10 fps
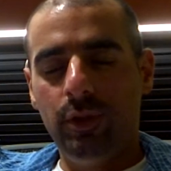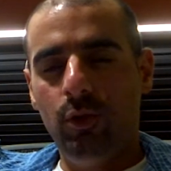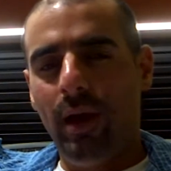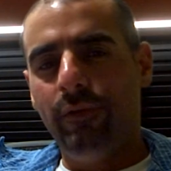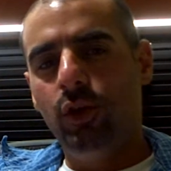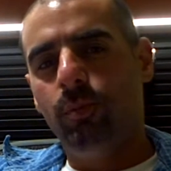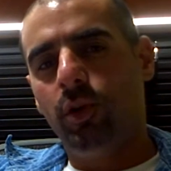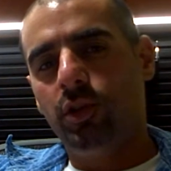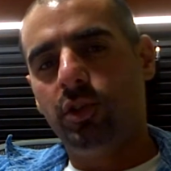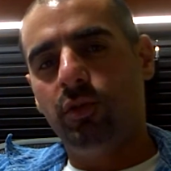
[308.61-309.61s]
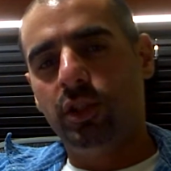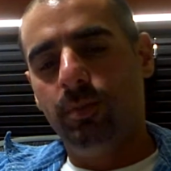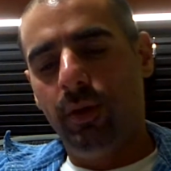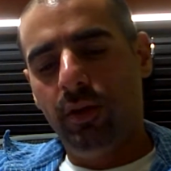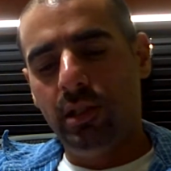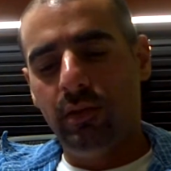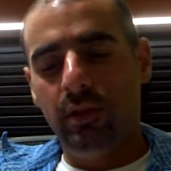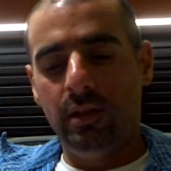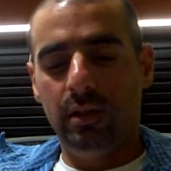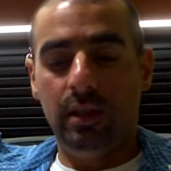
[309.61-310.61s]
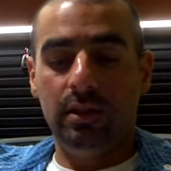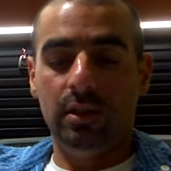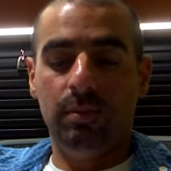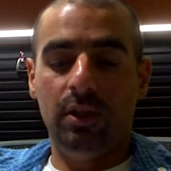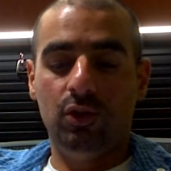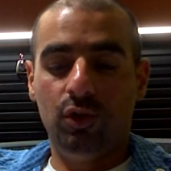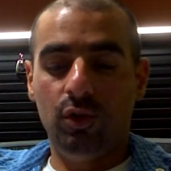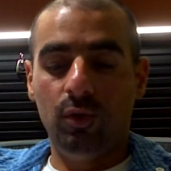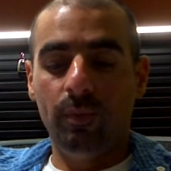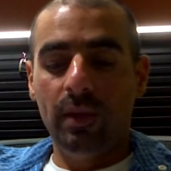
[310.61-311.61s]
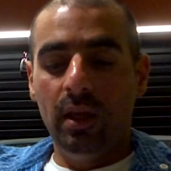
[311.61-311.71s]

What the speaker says: you have no personal experience of these things as being true.